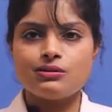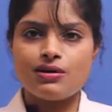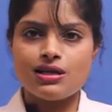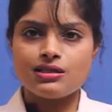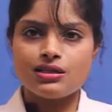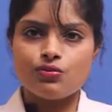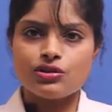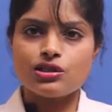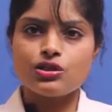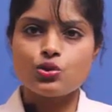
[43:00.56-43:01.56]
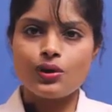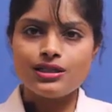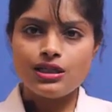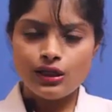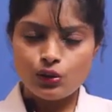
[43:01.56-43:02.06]
present, which is
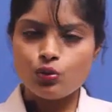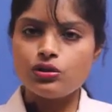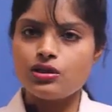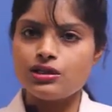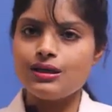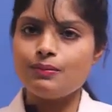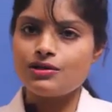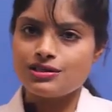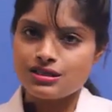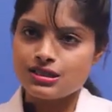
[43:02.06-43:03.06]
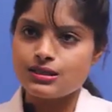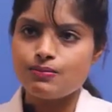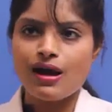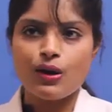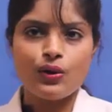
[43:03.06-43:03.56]
twenty to thirty percent
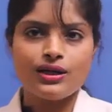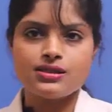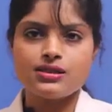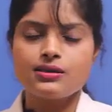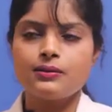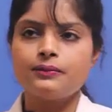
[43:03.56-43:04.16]
by weight.